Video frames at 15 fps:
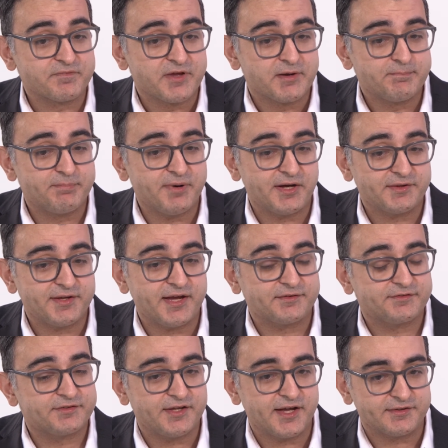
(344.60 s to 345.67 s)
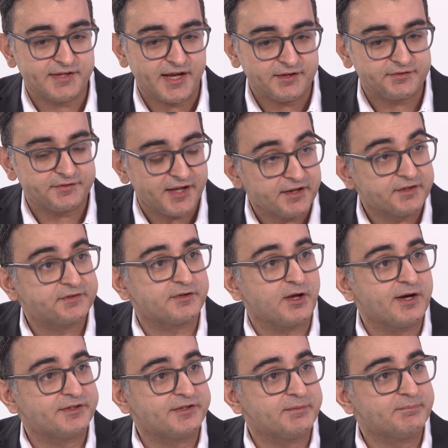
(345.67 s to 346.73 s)
but that's the
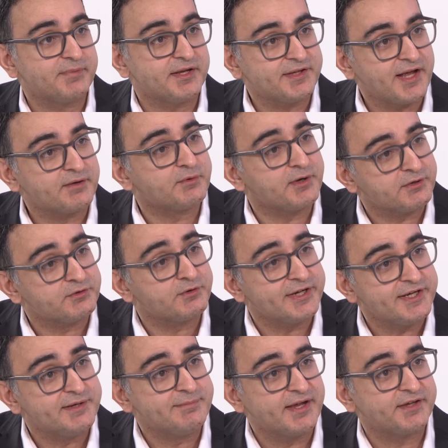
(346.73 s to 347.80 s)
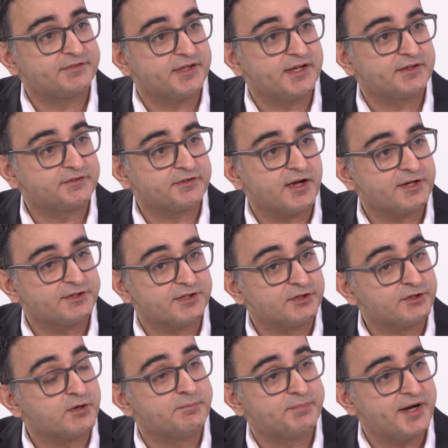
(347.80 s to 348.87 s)
exciting bit. That's what really makes it exciting
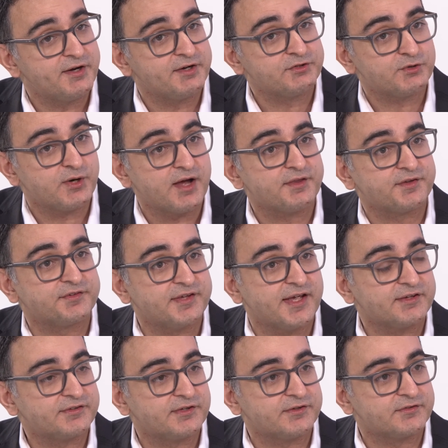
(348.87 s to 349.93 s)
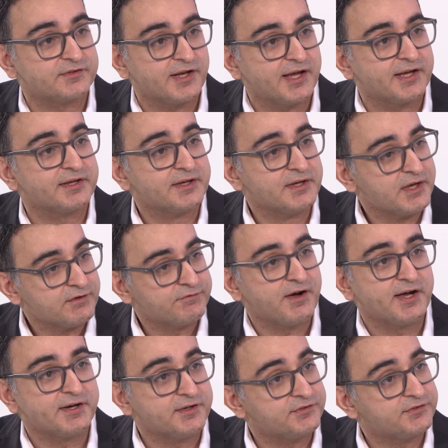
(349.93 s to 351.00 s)
comparing to other sectors like
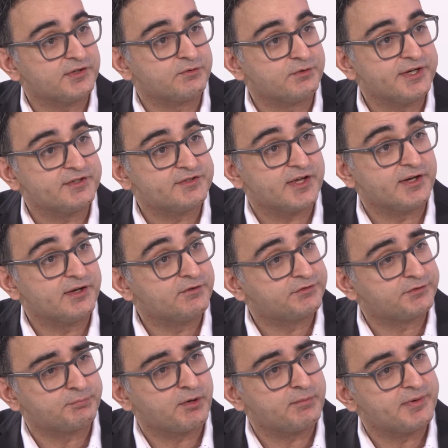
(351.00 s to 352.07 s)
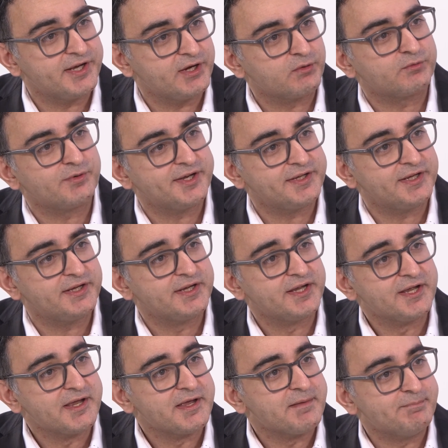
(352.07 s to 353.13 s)
finance and retail, who've probably already
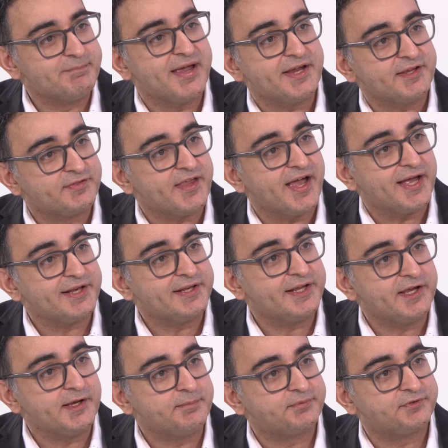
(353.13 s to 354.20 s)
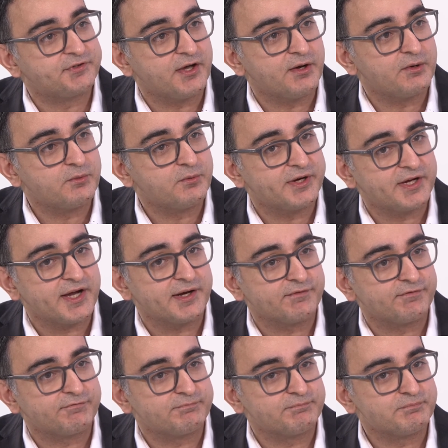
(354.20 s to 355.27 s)
made that leap. So we're kind of
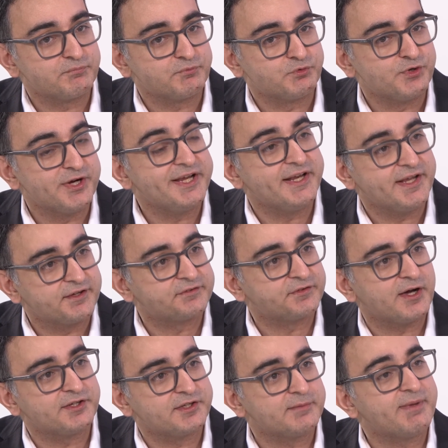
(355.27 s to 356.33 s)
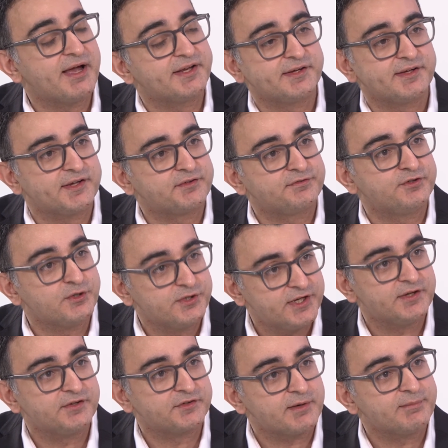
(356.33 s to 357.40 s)
really excited about the next few
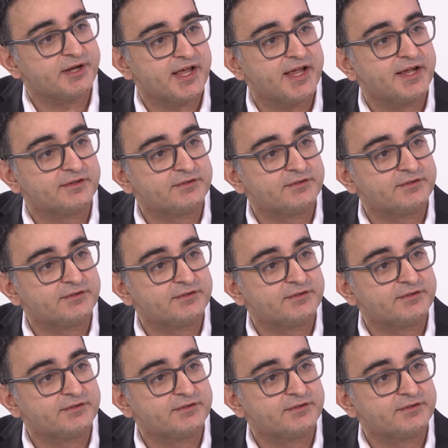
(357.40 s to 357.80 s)
years coming ahead.